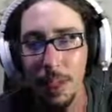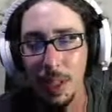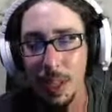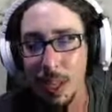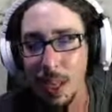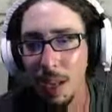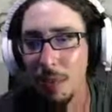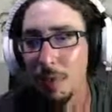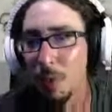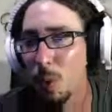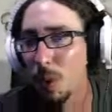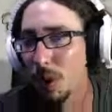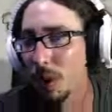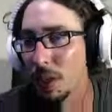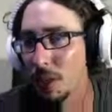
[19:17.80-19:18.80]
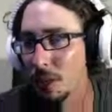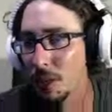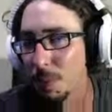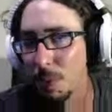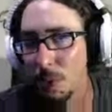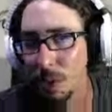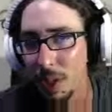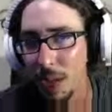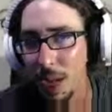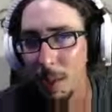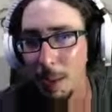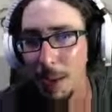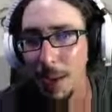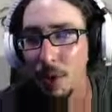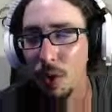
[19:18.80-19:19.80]
If you're willing to support the
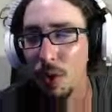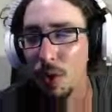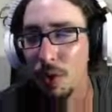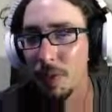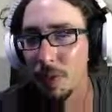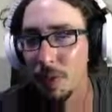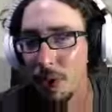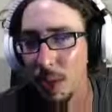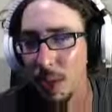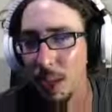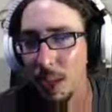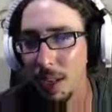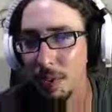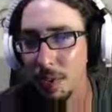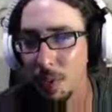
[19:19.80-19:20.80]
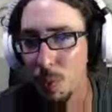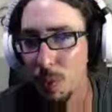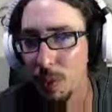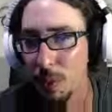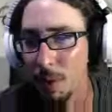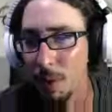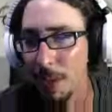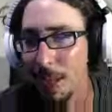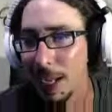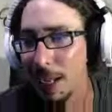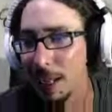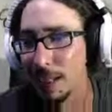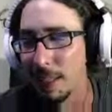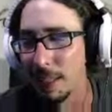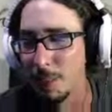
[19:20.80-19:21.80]
game. I don't know if it's worth the money
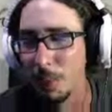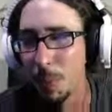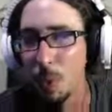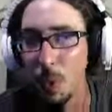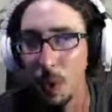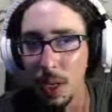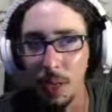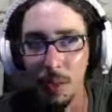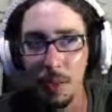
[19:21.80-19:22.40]
at this point.